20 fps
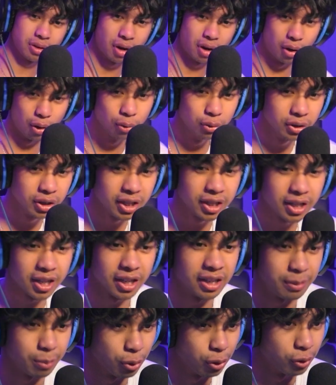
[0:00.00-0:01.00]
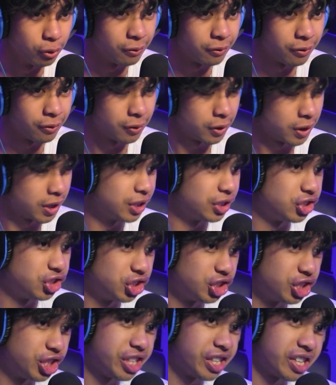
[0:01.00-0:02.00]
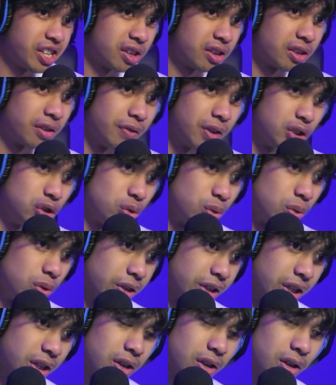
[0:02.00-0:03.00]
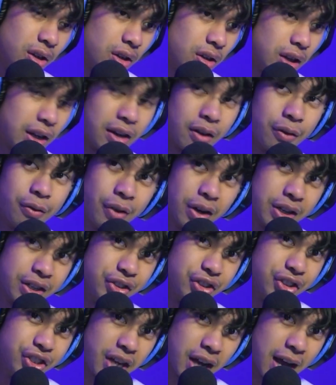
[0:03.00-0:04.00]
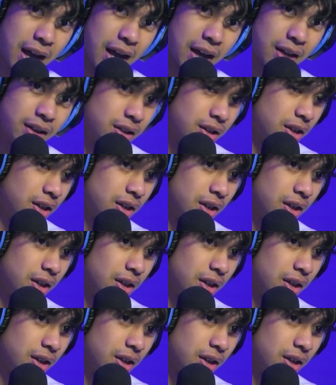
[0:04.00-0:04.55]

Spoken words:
Not only can he move each cheek individually like a fucking Chad,